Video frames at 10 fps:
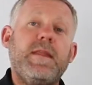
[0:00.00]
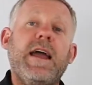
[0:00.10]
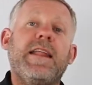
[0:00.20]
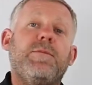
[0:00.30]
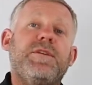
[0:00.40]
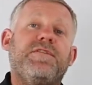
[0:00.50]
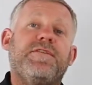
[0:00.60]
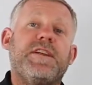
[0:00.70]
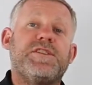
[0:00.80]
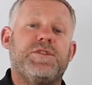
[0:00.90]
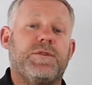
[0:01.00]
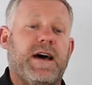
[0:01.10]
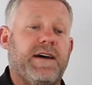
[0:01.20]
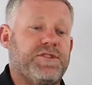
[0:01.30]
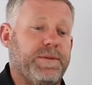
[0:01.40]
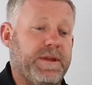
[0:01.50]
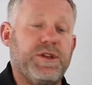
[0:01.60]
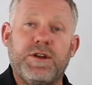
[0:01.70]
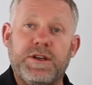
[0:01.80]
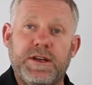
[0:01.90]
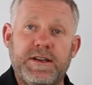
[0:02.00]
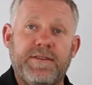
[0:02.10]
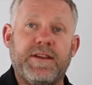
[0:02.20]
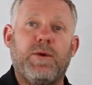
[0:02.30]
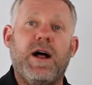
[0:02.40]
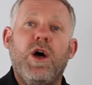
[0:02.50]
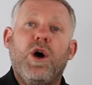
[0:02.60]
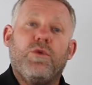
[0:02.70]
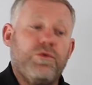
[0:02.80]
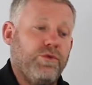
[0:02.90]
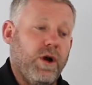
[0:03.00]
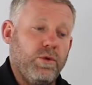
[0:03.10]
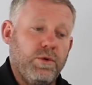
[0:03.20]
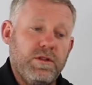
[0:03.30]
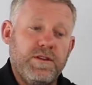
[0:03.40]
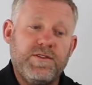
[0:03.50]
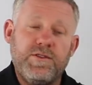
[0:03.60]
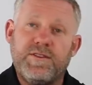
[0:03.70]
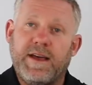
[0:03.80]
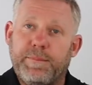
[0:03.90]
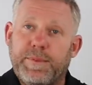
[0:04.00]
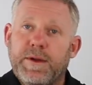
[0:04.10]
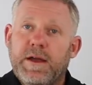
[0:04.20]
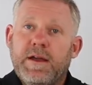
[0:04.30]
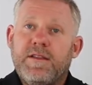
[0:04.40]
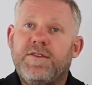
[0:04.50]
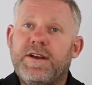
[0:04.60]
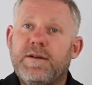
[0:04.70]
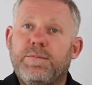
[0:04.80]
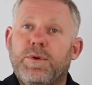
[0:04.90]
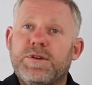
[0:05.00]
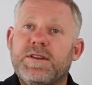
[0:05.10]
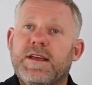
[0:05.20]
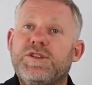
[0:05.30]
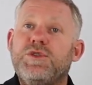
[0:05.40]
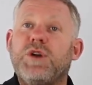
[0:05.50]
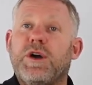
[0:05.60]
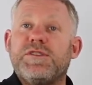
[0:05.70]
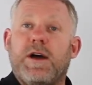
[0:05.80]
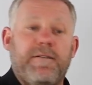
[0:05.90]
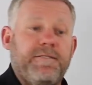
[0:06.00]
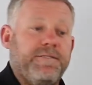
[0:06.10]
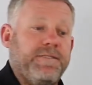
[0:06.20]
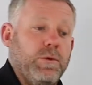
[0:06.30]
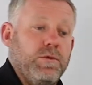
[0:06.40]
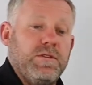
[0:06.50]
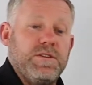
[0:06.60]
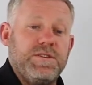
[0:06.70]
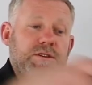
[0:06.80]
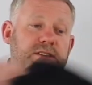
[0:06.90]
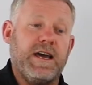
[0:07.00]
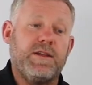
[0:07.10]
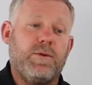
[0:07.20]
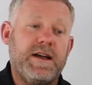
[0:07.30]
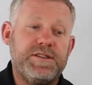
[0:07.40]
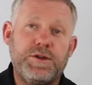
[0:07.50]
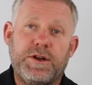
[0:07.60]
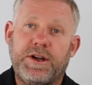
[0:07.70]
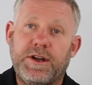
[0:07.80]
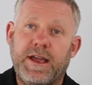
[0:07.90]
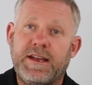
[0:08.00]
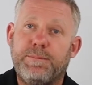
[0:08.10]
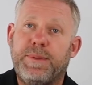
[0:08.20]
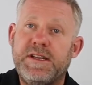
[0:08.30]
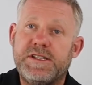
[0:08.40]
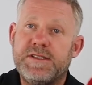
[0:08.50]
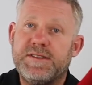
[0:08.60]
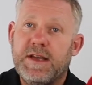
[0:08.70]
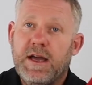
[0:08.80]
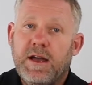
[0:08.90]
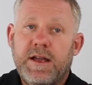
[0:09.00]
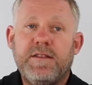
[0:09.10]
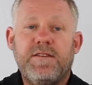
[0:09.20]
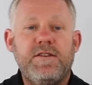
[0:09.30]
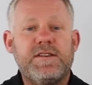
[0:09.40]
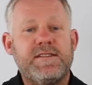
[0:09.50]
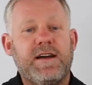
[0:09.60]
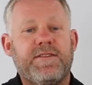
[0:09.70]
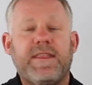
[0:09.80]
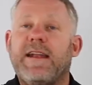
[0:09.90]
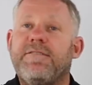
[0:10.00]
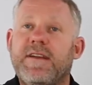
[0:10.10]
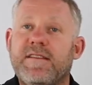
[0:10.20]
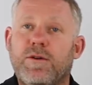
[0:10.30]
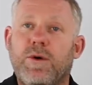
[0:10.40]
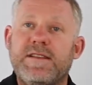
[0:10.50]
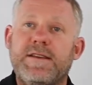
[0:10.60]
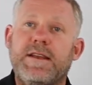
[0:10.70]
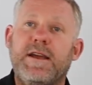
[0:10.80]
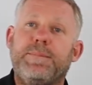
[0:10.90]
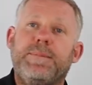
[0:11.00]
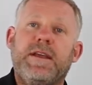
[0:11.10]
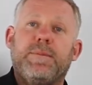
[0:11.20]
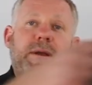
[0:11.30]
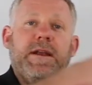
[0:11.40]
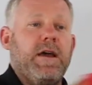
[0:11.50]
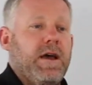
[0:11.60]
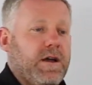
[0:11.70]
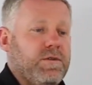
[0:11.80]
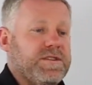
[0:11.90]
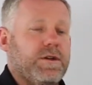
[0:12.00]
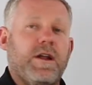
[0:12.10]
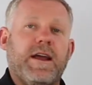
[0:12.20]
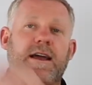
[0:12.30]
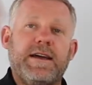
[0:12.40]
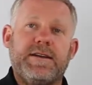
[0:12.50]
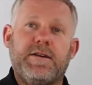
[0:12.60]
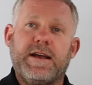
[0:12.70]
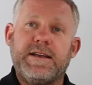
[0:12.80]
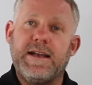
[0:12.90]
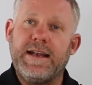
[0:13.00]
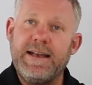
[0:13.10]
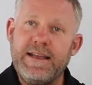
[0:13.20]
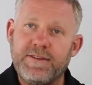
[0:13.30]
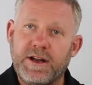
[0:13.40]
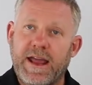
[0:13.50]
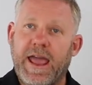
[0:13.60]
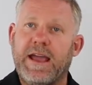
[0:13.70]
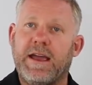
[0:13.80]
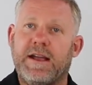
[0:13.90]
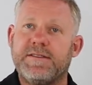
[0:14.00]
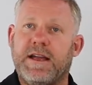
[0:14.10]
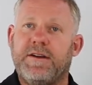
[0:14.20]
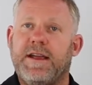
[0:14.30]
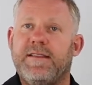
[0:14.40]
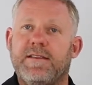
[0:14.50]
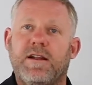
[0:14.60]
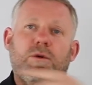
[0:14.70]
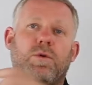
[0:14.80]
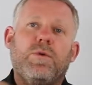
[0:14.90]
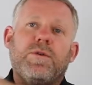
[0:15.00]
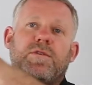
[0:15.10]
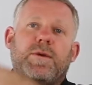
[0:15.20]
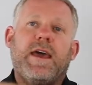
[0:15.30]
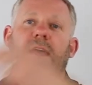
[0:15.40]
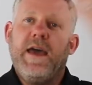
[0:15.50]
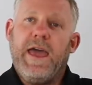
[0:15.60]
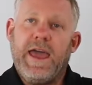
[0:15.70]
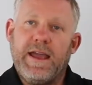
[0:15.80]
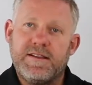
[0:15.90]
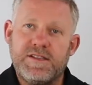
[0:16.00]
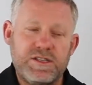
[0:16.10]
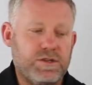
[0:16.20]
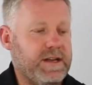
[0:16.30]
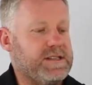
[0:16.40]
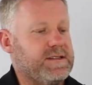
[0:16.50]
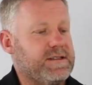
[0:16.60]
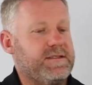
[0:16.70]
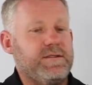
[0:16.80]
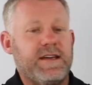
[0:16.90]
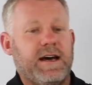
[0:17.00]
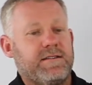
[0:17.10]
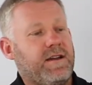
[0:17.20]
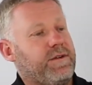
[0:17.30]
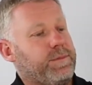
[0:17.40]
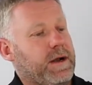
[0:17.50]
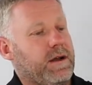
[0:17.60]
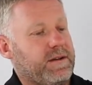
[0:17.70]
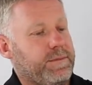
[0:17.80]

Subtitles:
And then when you've finished your dive trip and you're not going diving in a while, roll the suit up. It's very important that you don't fold the suit, otherwise you create pinches in the suit itself and that affects the quality of the neoprene. And also not a good idea to leave it on a hanger because that creates little horns where the hanger stretches the suit out over a prolonged